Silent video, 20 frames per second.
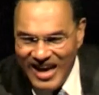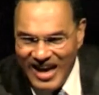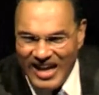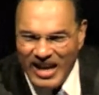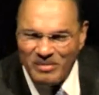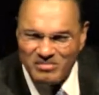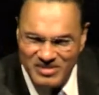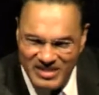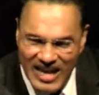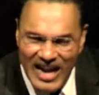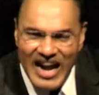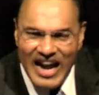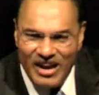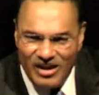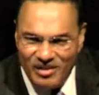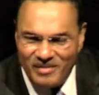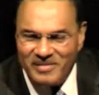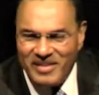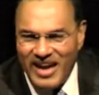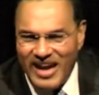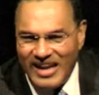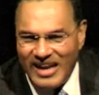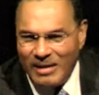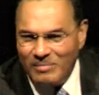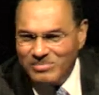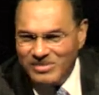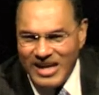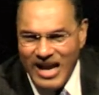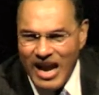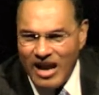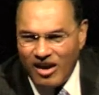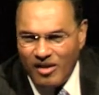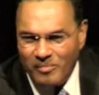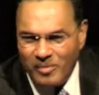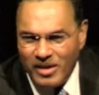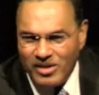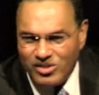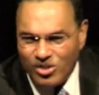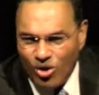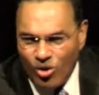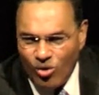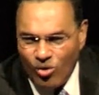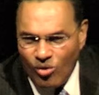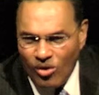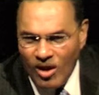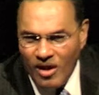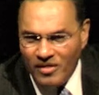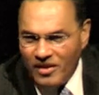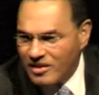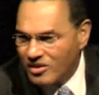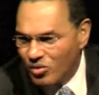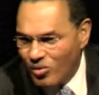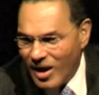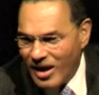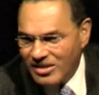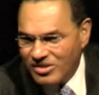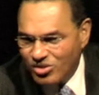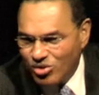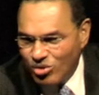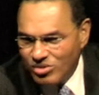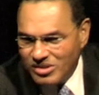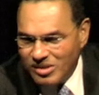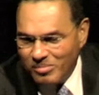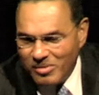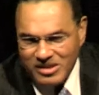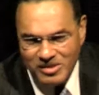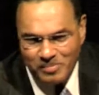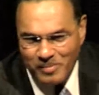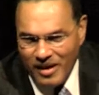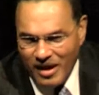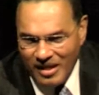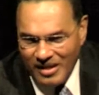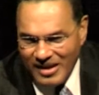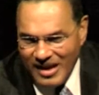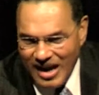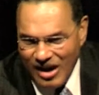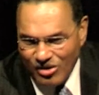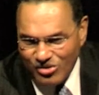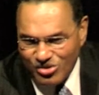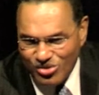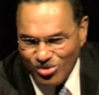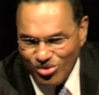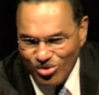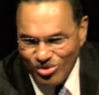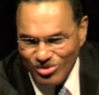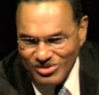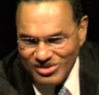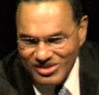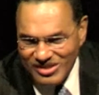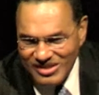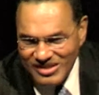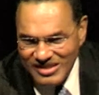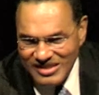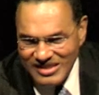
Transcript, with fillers: And I'm tired of that. I'm tired of being told that the white schools are much better than our schools.